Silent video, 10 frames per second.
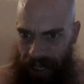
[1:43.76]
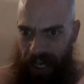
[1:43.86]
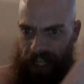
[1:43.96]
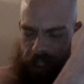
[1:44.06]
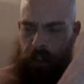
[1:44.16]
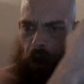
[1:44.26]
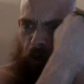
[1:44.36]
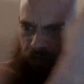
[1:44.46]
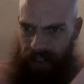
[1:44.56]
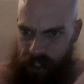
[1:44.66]
it is
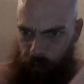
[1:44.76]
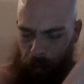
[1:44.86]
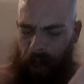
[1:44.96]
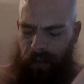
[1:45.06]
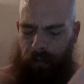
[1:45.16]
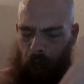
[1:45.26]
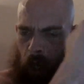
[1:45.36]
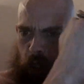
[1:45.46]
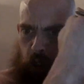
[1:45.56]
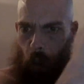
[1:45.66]
offensive behaviour.
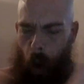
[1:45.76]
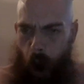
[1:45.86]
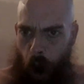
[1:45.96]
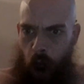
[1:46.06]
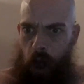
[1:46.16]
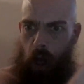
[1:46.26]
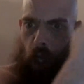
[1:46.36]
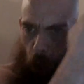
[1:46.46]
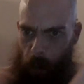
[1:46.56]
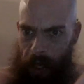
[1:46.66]
You are
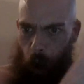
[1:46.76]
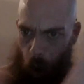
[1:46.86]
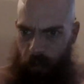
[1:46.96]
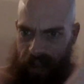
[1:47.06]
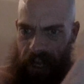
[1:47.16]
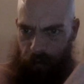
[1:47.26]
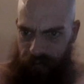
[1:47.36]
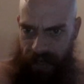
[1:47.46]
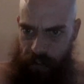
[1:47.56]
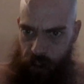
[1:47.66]
going on the
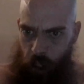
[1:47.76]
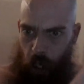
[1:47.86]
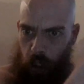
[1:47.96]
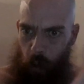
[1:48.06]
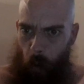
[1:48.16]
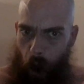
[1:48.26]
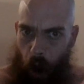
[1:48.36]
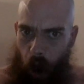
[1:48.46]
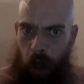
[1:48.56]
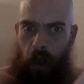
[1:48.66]
offence. You are